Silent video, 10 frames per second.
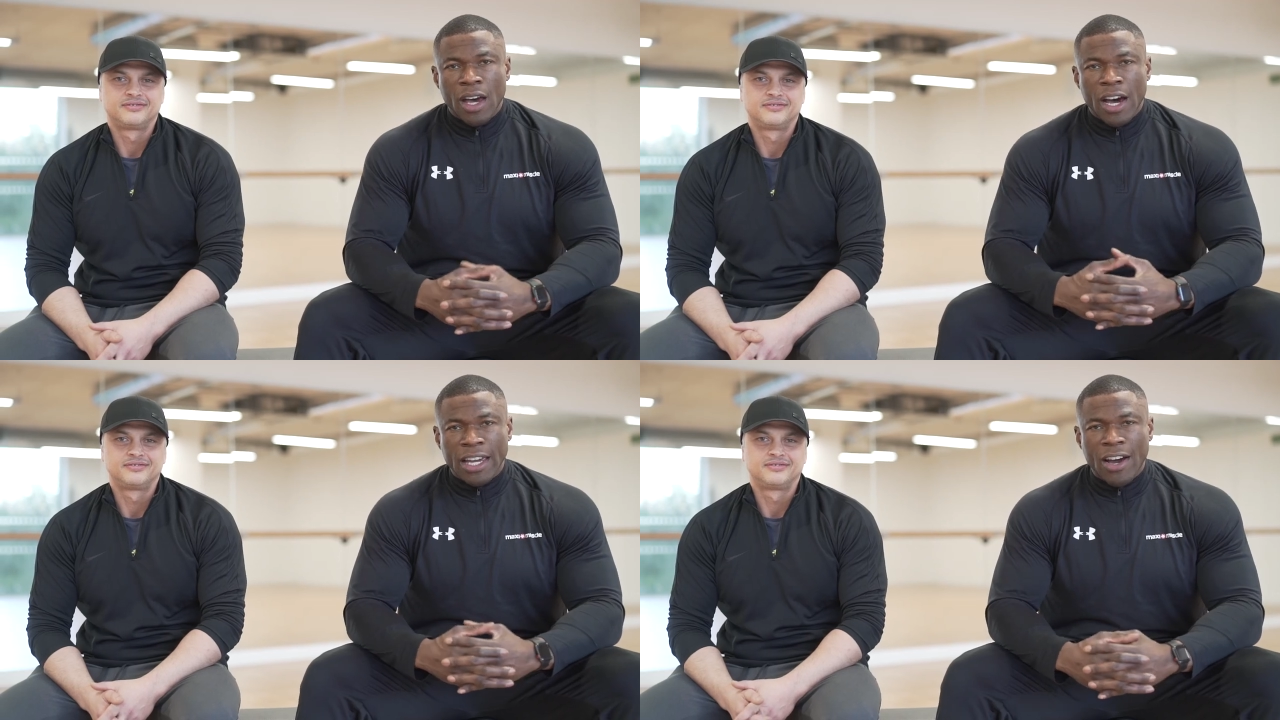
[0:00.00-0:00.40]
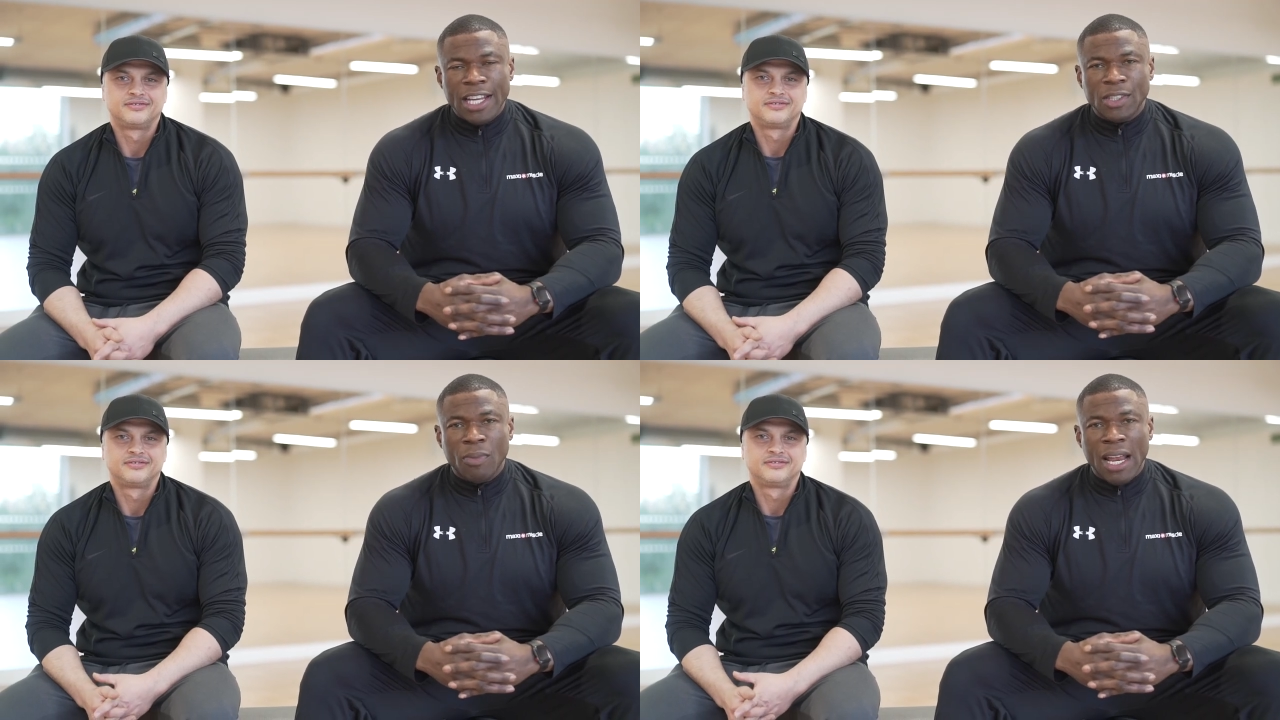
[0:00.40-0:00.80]
Speaker 1: Hi
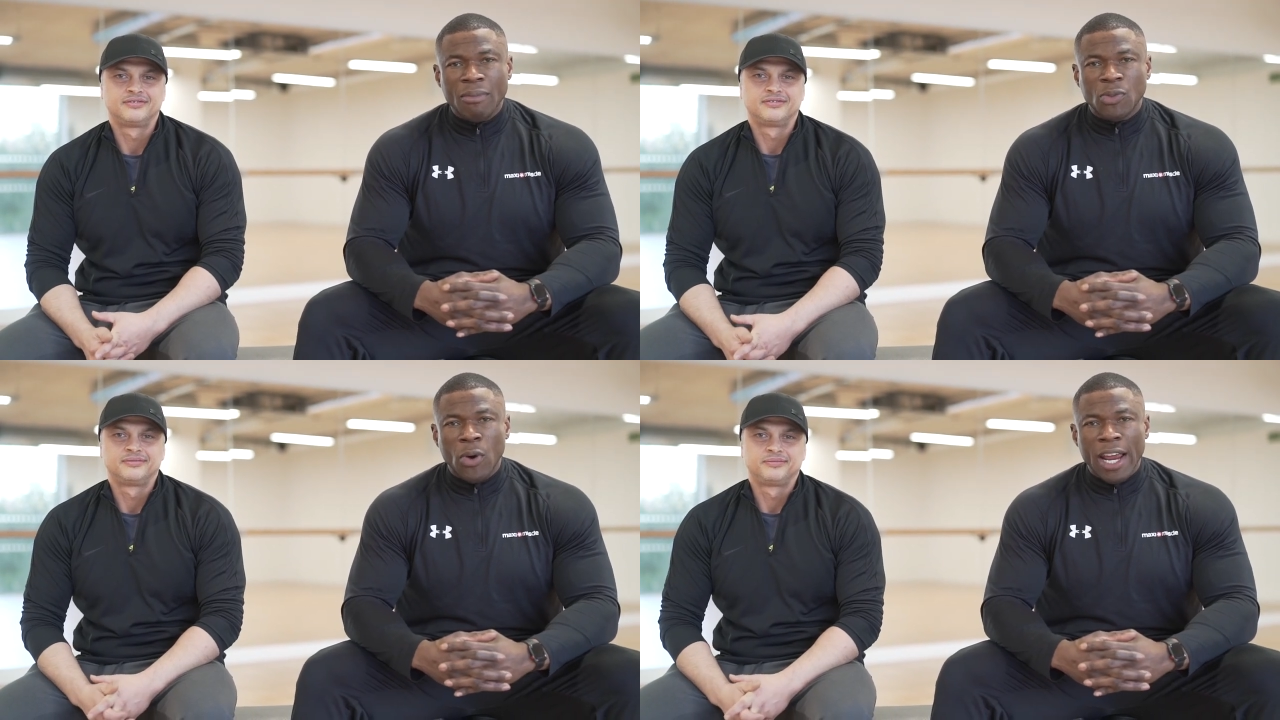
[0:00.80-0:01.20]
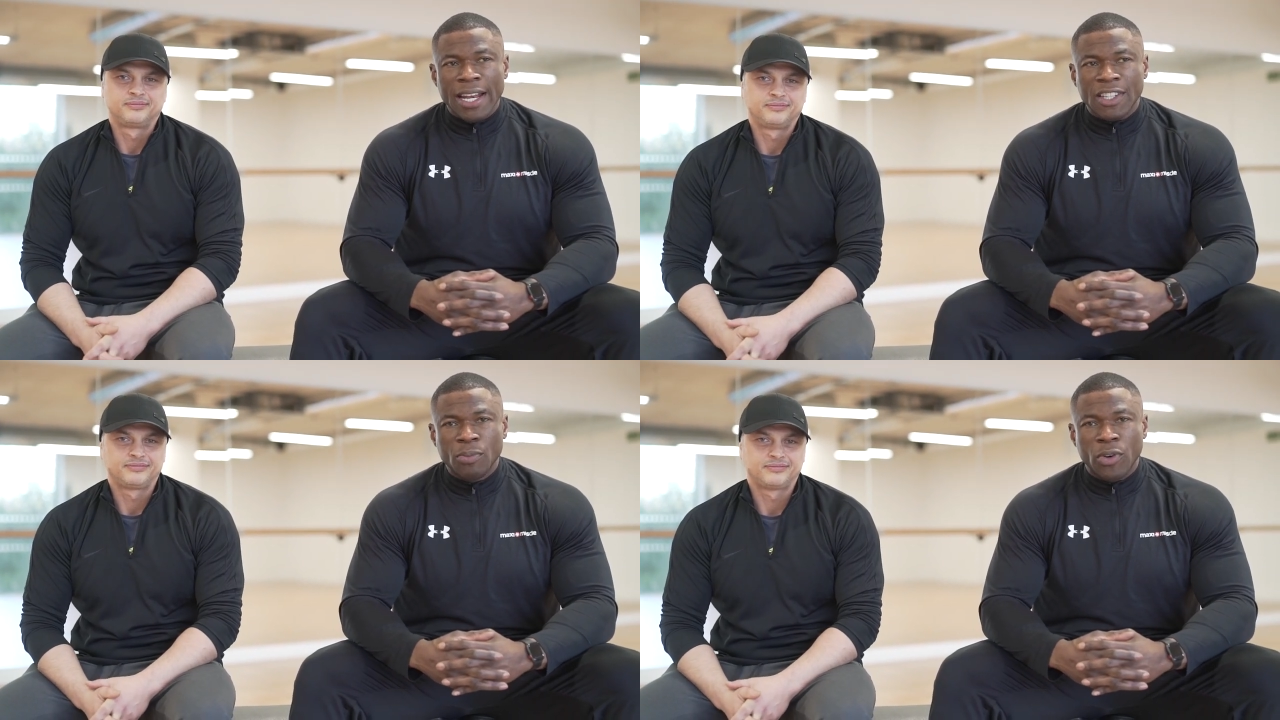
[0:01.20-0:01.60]
guys, my name is Wale
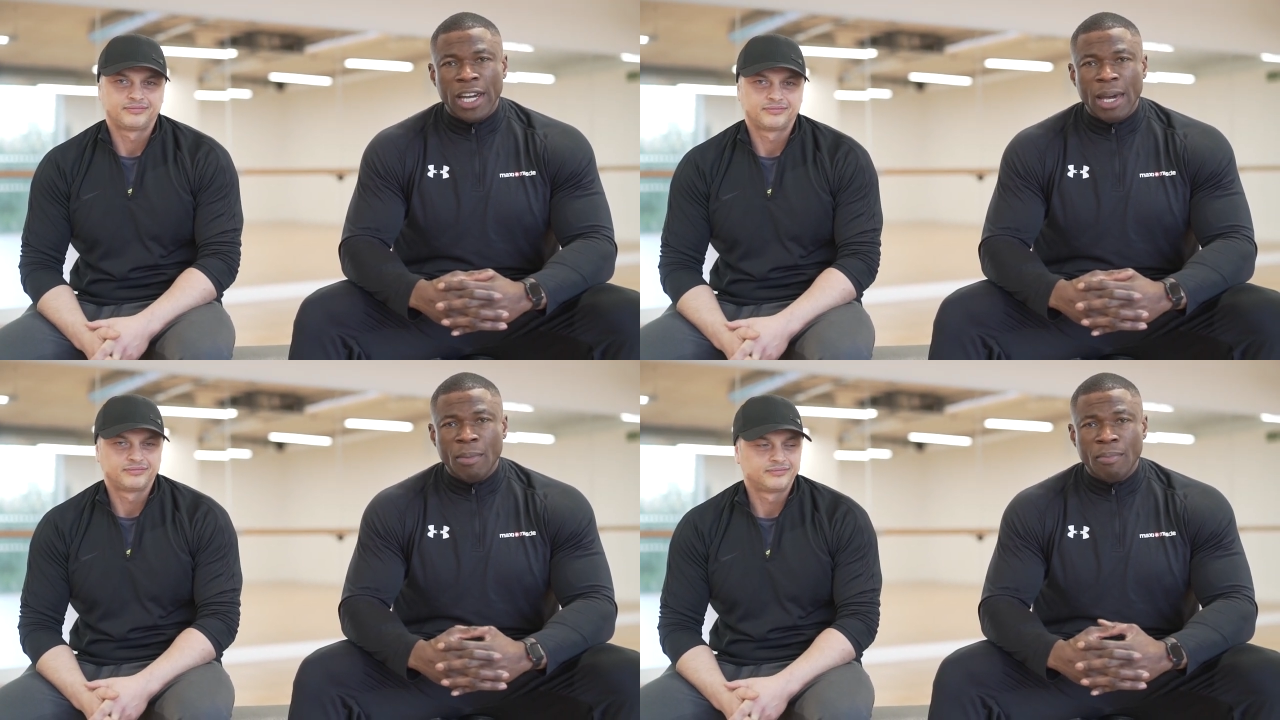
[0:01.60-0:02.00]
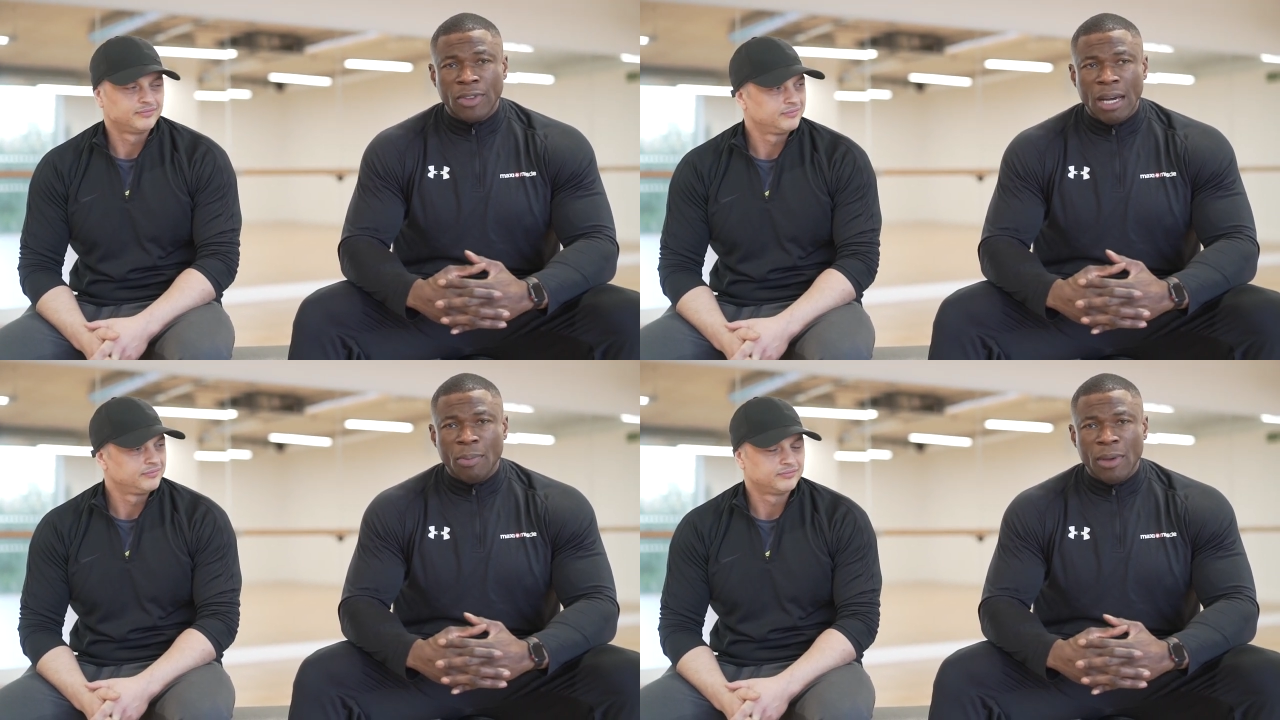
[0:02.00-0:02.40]
Anderson. I'm a
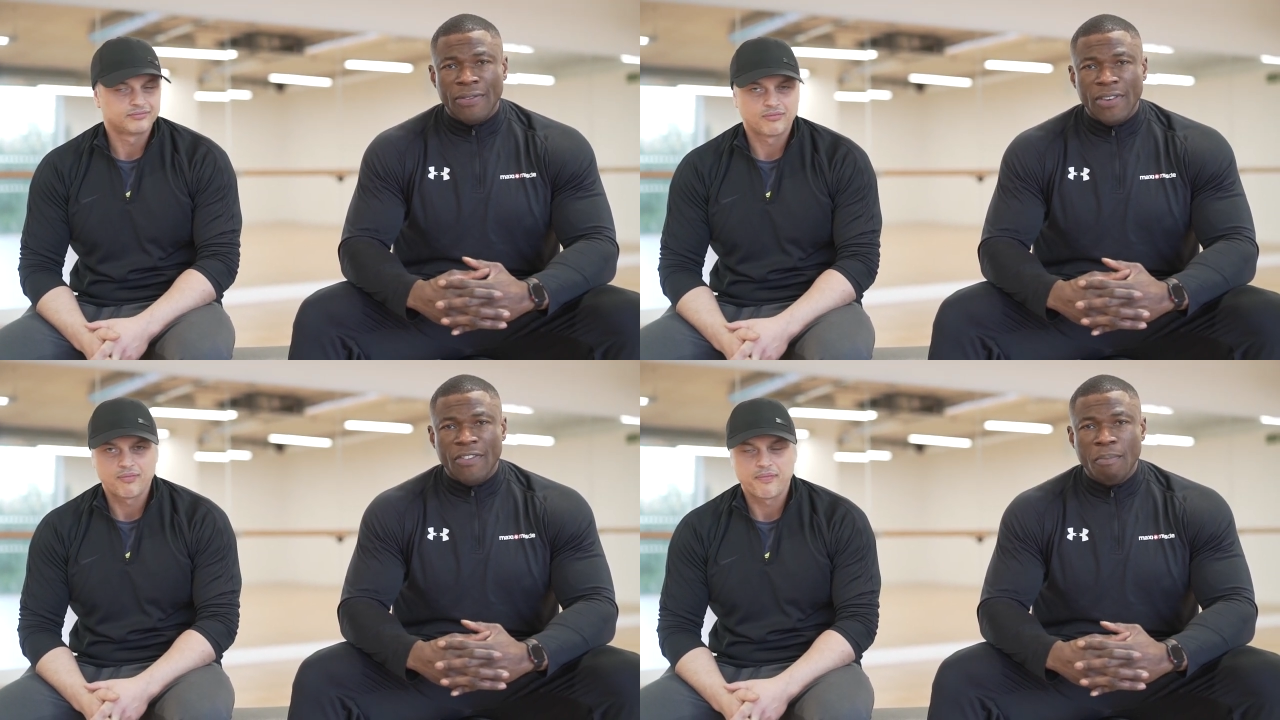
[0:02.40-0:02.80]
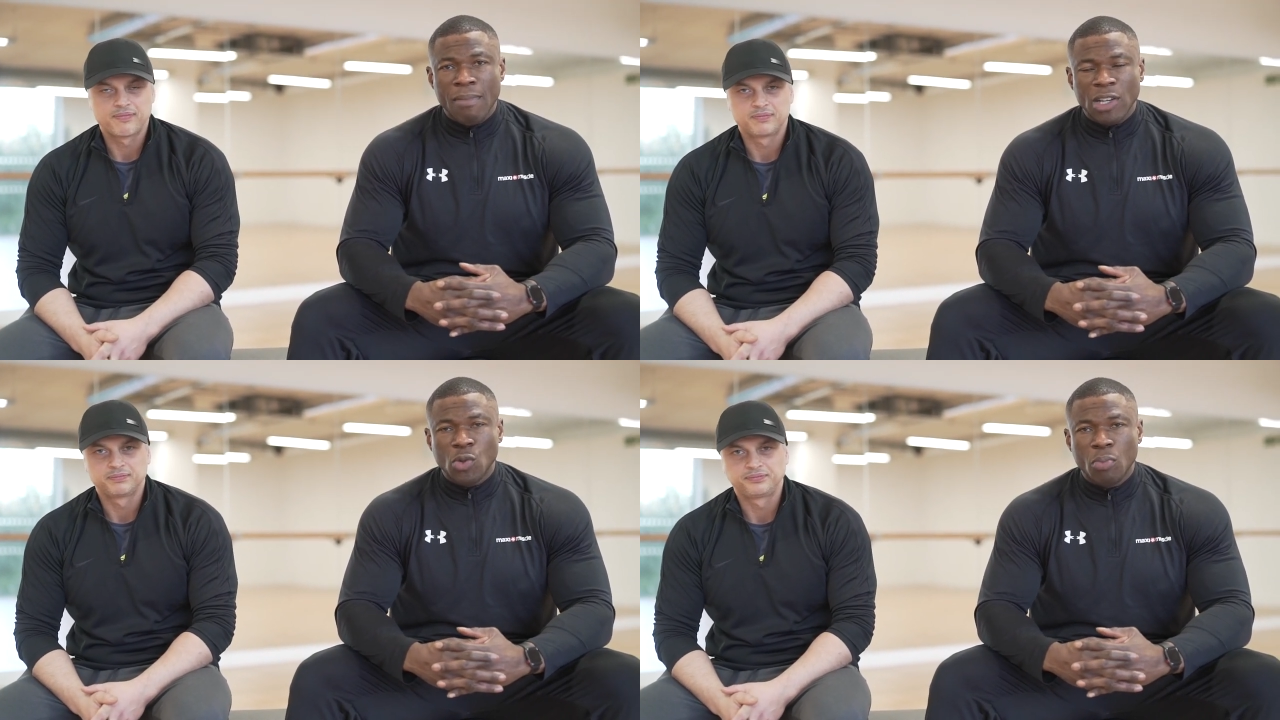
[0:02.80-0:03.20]
WBFF Muscle